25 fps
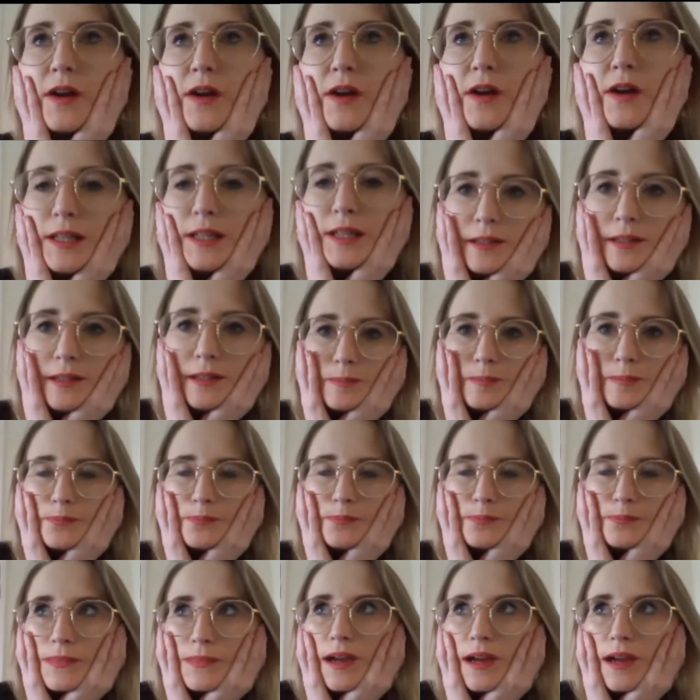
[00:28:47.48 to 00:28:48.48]
I
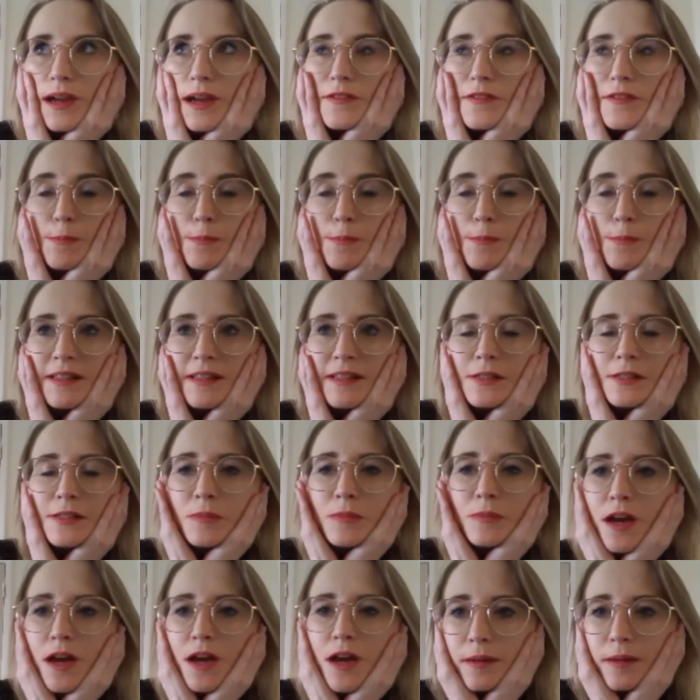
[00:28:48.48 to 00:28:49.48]
have spent
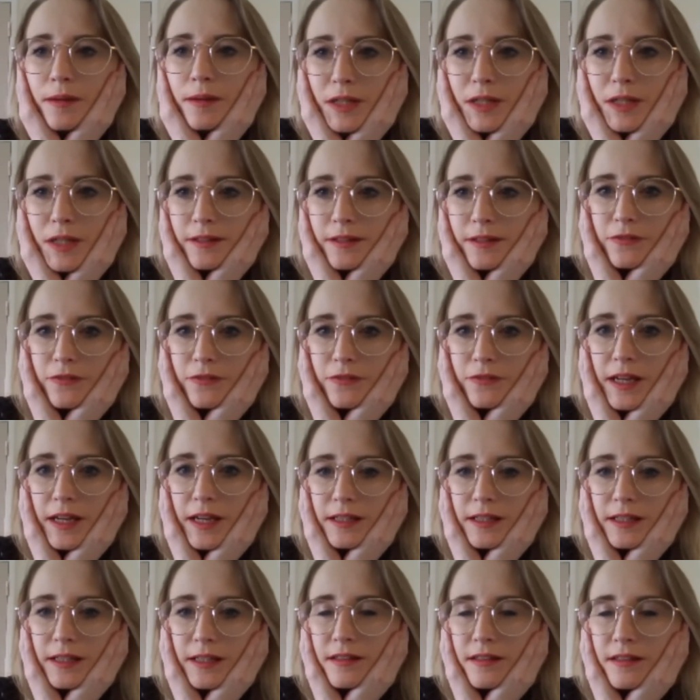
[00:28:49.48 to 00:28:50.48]
some time kind of
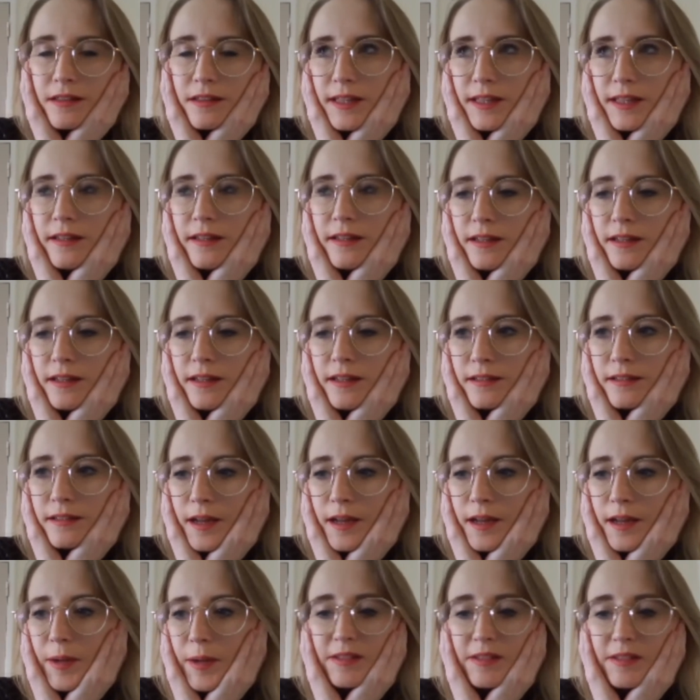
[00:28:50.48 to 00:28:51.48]
like thinking
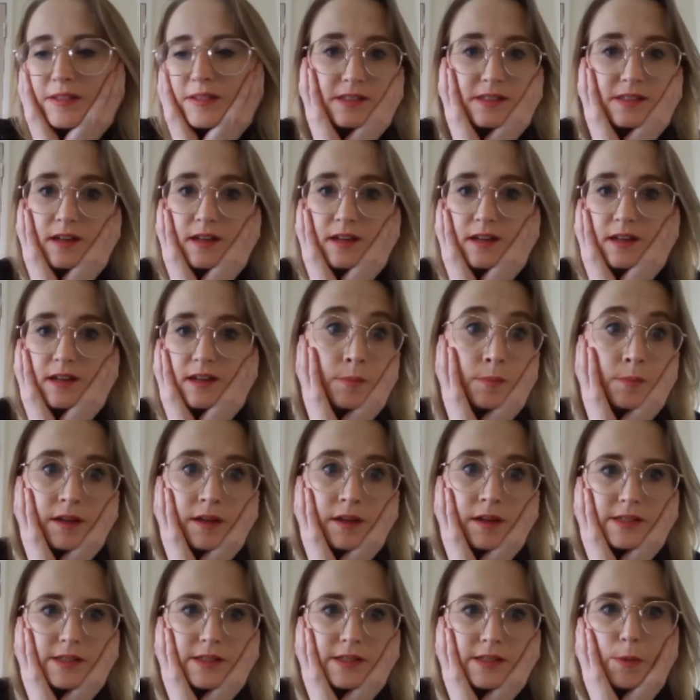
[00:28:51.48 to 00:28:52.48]
about this, and I'm not an
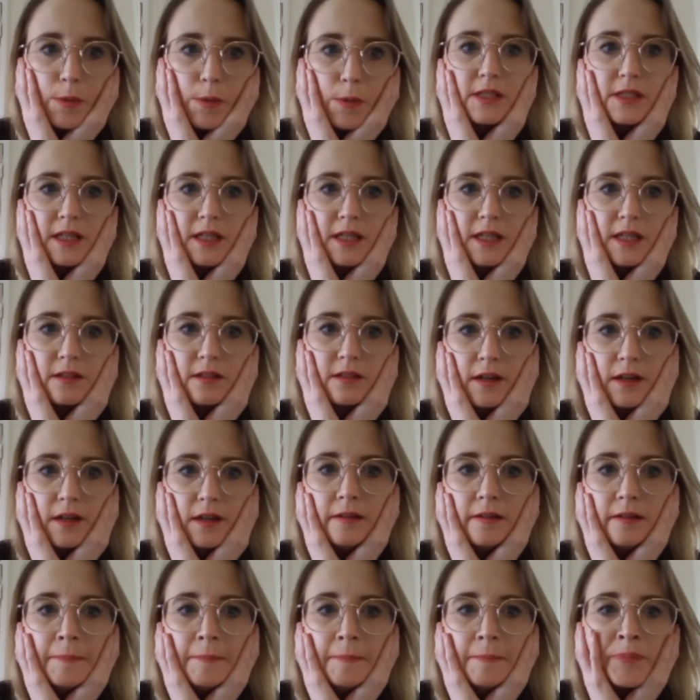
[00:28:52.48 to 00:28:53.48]
expert
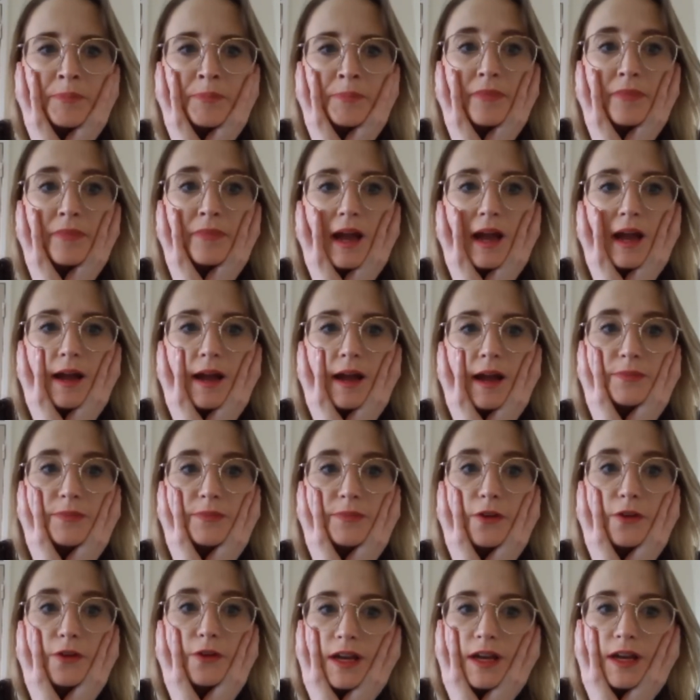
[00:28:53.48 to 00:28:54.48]
either.
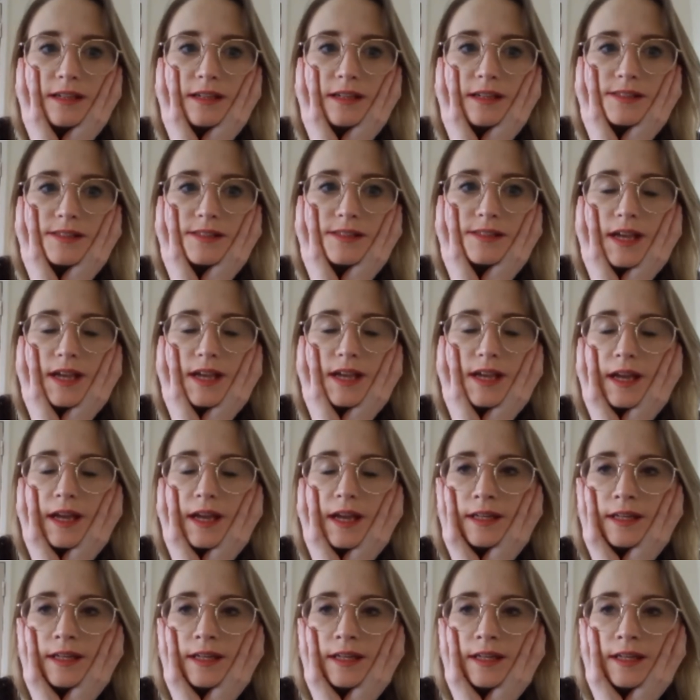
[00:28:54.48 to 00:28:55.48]
There is
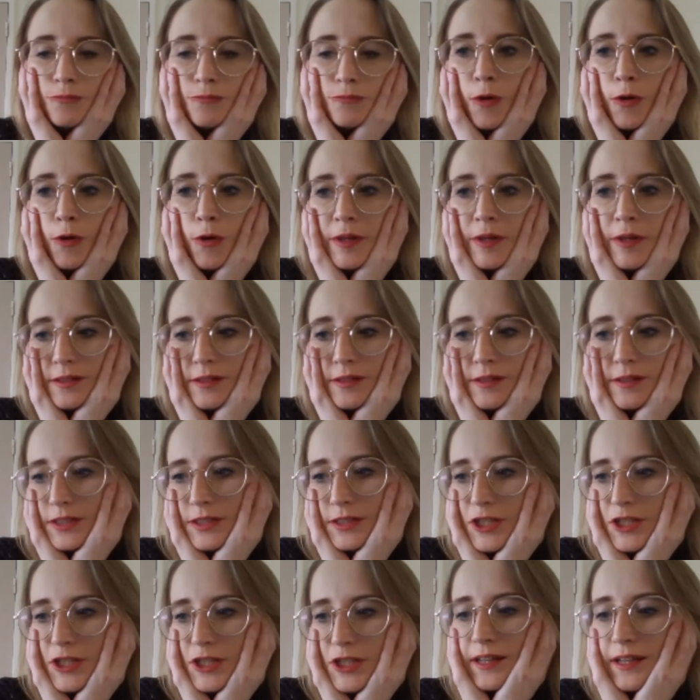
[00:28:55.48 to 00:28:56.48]
a
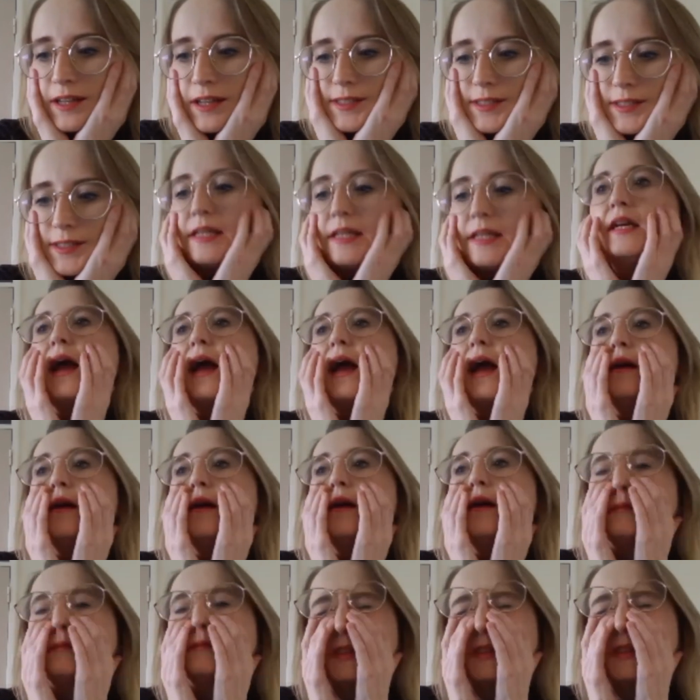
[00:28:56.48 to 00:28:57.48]
woman, Chelsea,
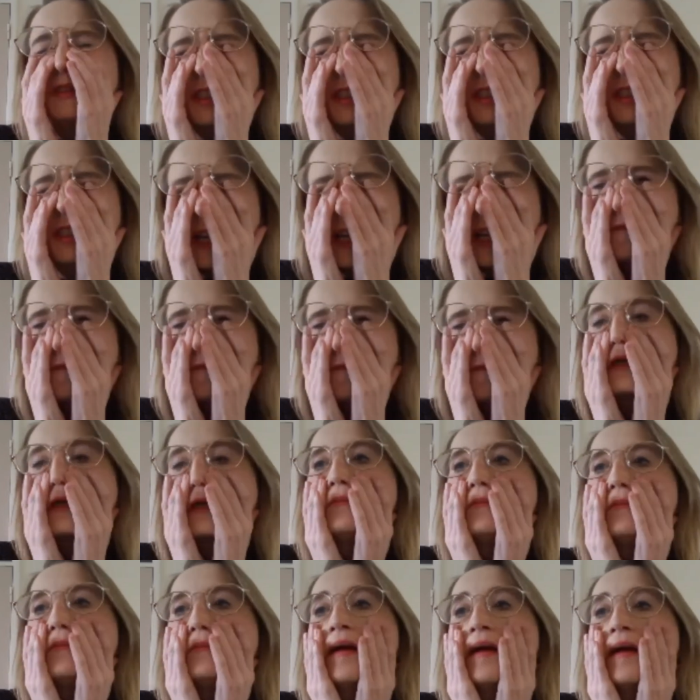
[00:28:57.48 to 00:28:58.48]
she's
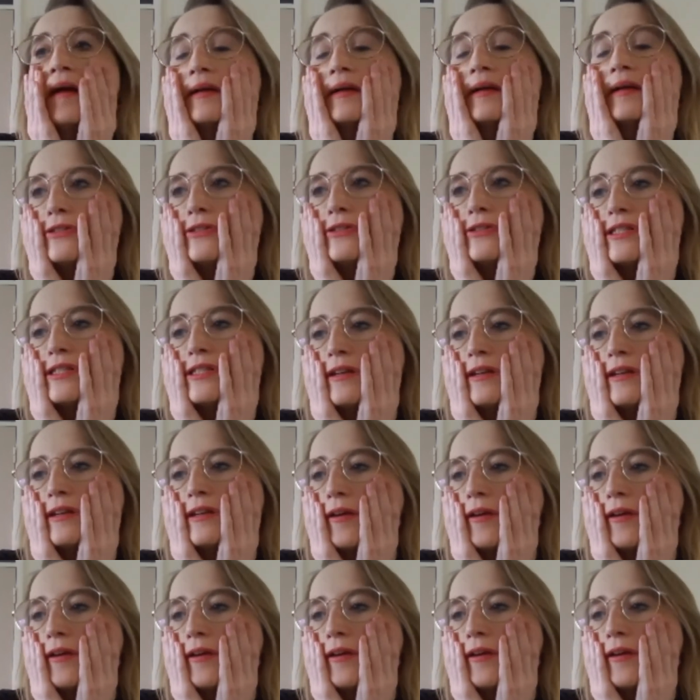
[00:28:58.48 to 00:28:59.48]
African-American and she's
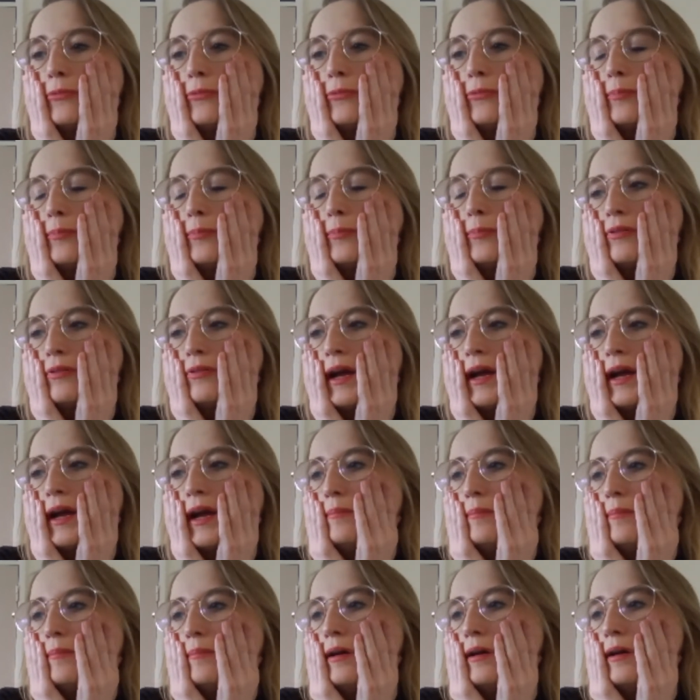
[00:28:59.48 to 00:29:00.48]
in our group,
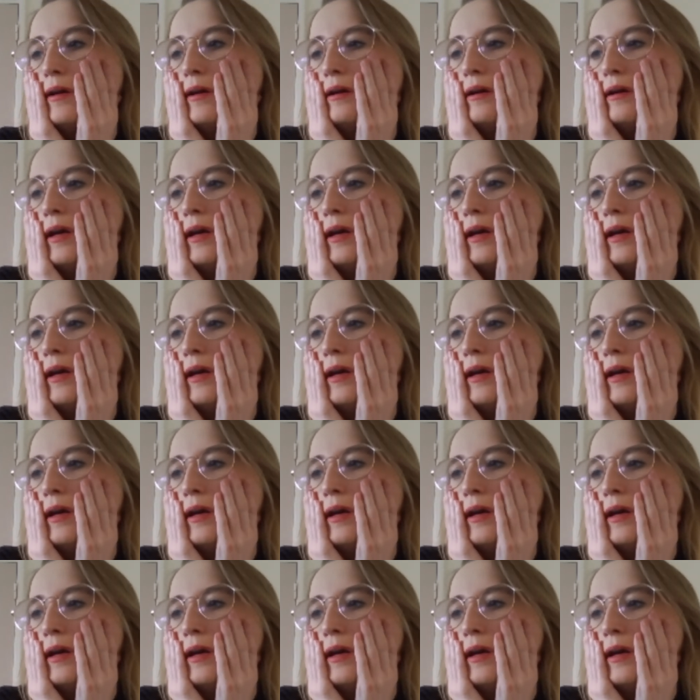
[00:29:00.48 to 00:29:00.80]
and